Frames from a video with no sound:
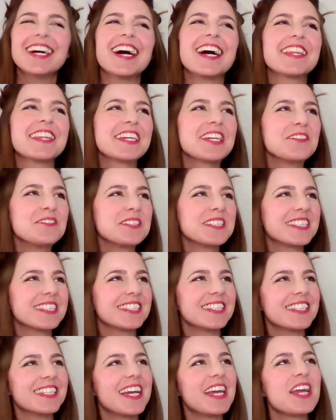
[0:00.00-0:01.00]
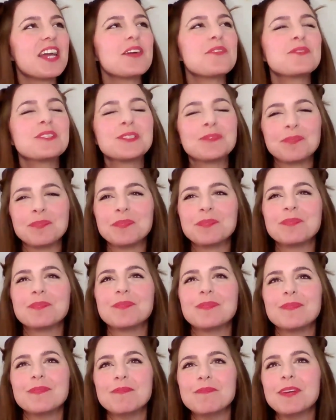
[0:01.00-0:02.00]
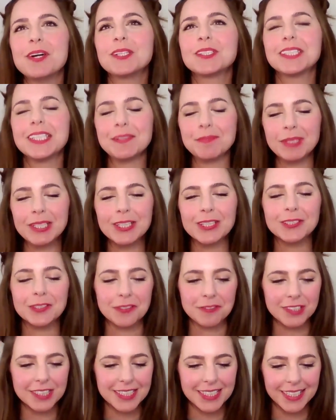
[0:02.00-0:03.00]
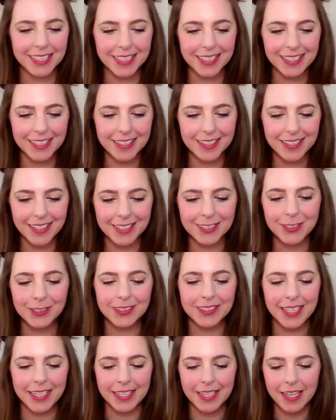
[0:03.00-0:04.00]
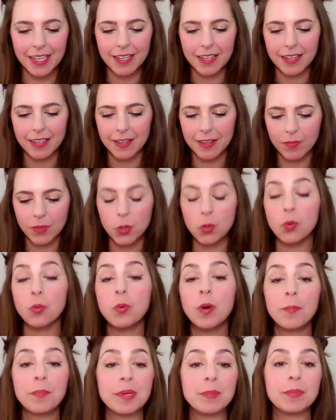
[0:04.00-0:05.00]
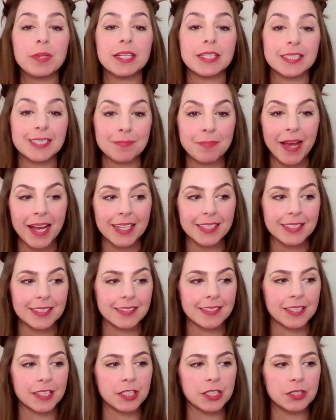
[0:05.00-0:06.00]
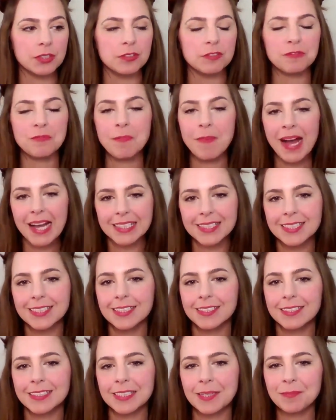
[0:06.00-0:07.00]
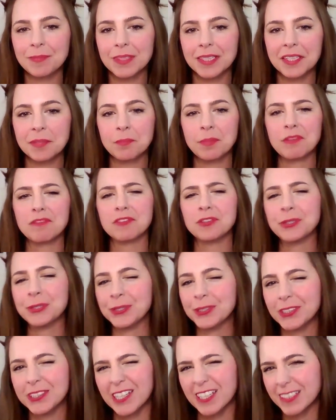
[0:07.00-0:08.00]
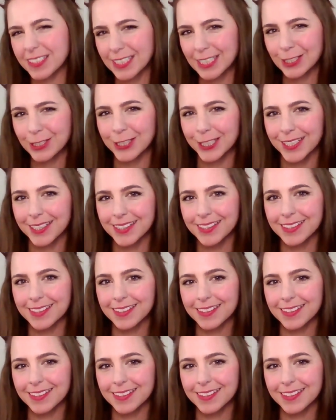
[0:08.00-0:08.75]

I think it was mostly because obviously, as you say, or what people expect is that you've mastered something before you start teaching.